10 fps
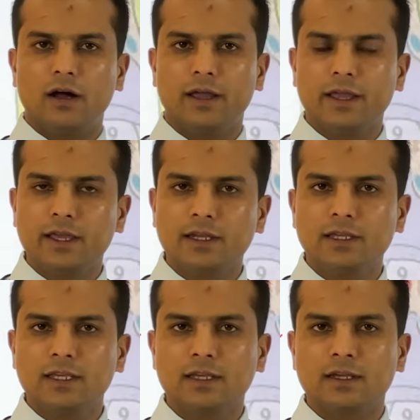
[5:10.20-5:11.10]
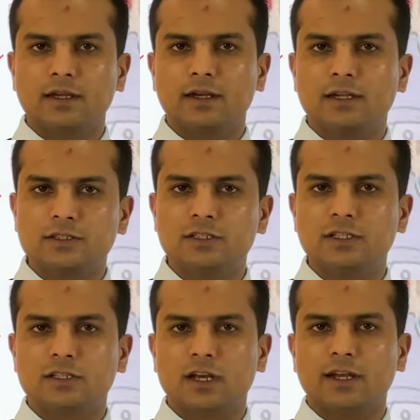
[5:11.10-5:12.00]
any
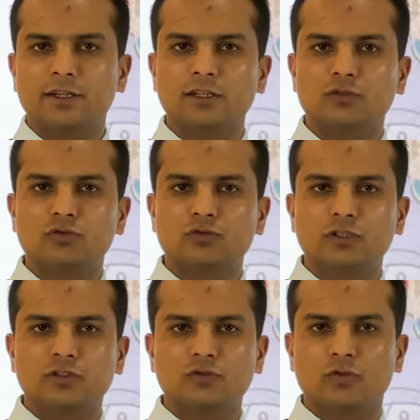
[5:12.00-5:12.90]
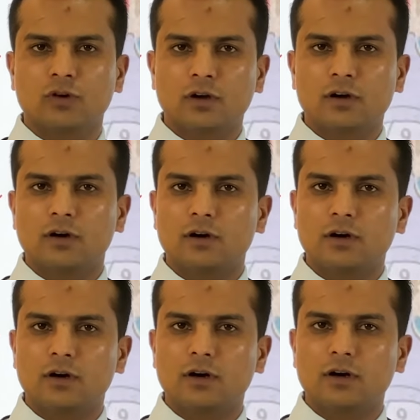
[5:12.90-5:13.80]
disease relating to this,
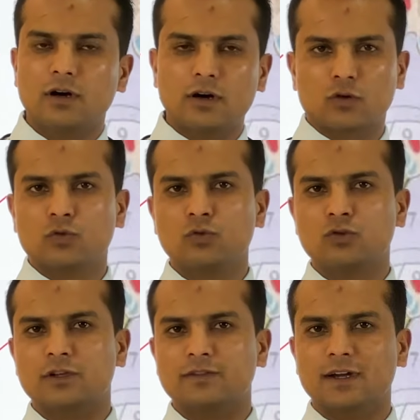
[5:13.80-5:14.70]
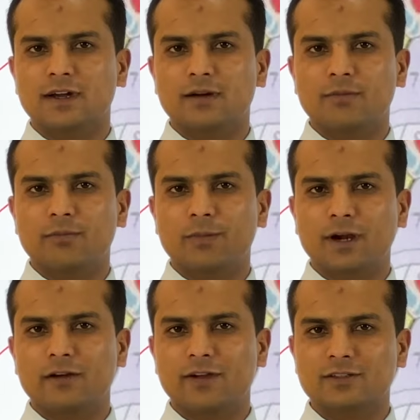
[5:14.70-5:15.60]
are roots of the
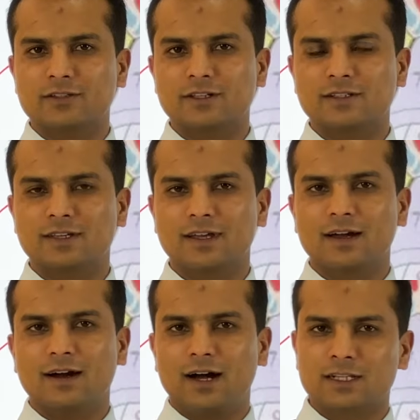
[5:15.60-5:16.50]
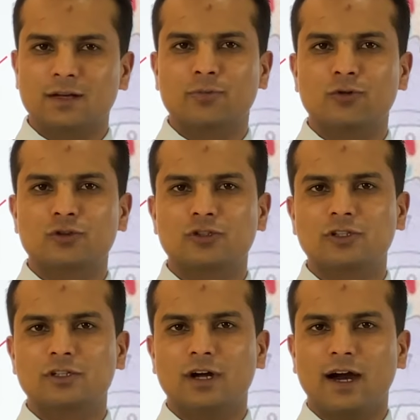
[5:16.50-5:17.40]
blood vessels or the
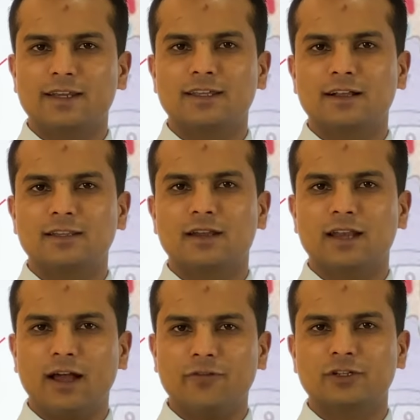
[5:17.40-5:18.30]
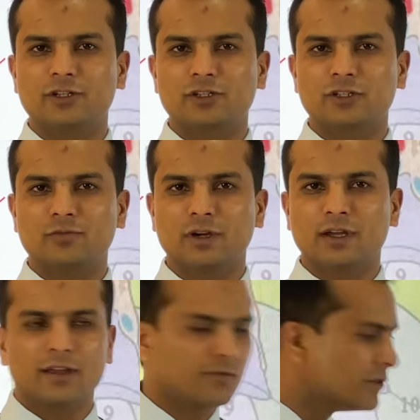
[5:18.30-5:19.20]
posterior auricle, the left atrium,
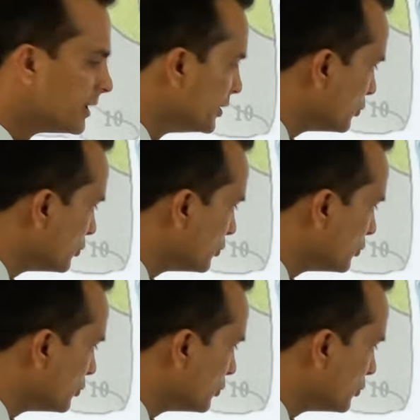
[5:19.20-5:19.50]
will lead